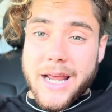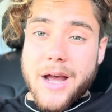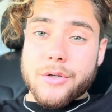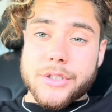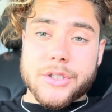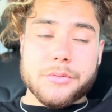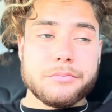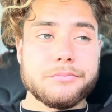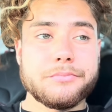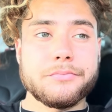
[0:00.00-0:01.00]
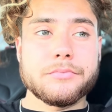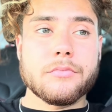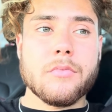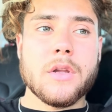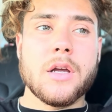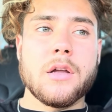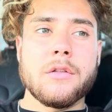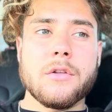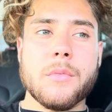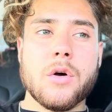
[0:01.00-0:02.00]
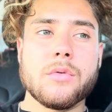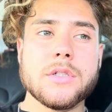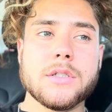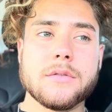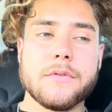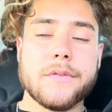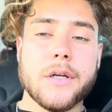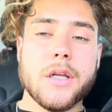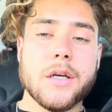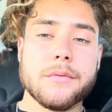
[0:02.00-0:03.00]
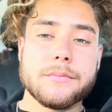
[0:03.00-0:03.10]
house. The mall was funny.